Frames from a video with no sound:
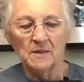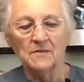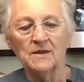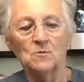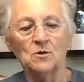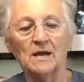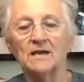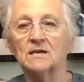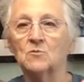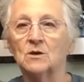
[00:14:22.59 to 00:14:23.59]
Then when I
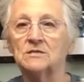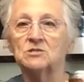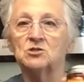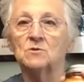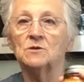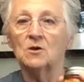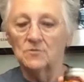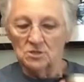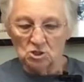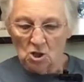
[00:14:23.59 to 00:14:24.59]
get ready to do
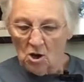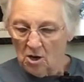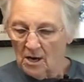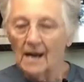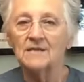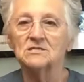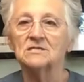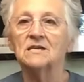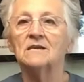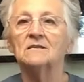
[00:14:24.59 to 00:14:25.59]
another jar, I
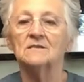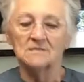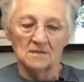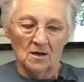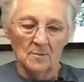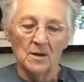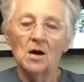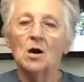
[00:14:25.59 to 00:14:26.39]
just heat this up,